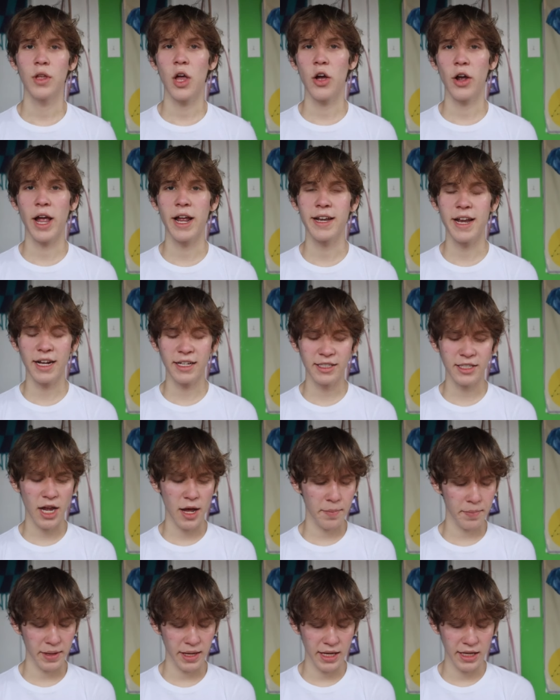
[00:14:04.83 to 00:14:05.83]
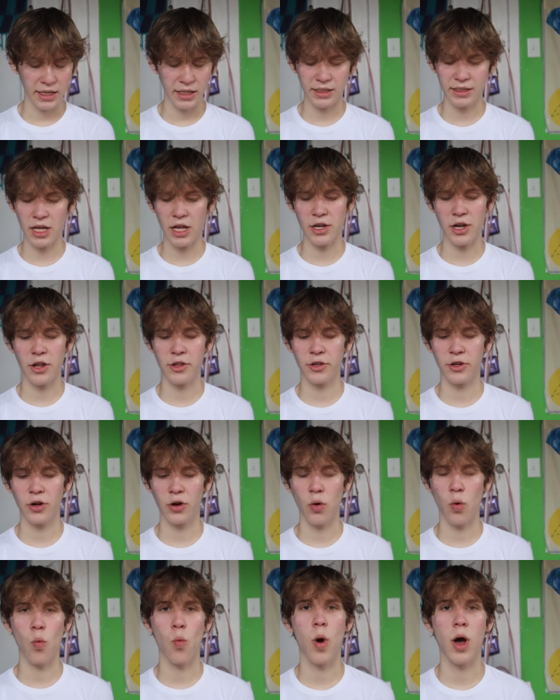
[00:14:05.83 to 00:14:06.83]
Okay, next up is
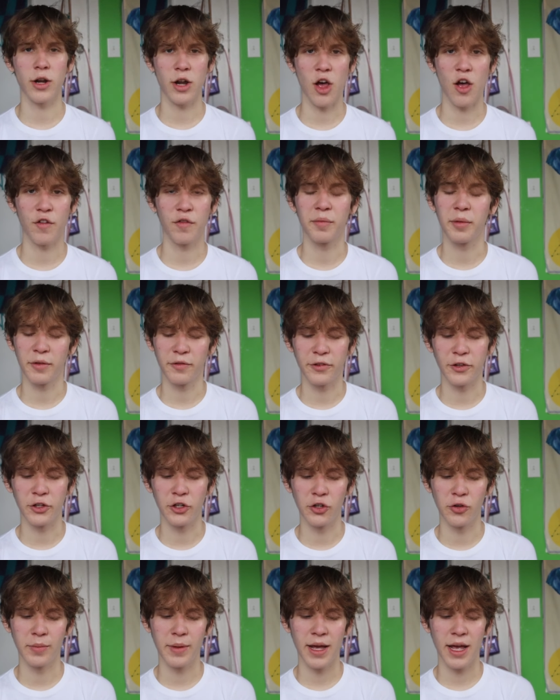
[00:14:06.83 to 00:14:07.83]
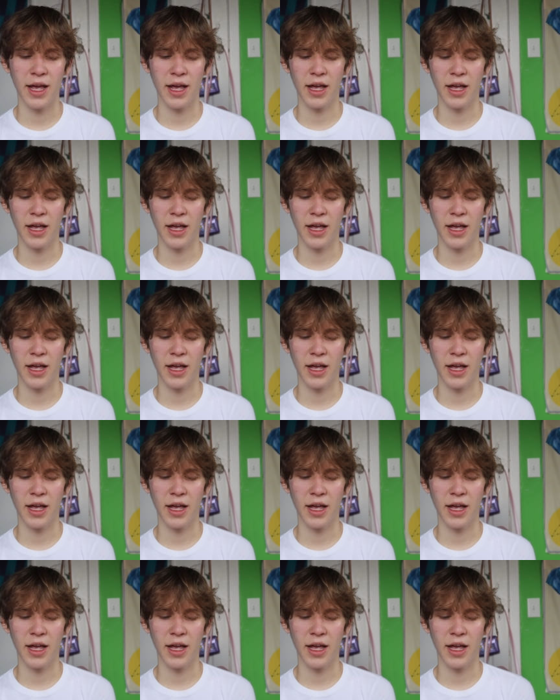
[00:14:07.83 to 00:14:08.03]
another one-off perfume.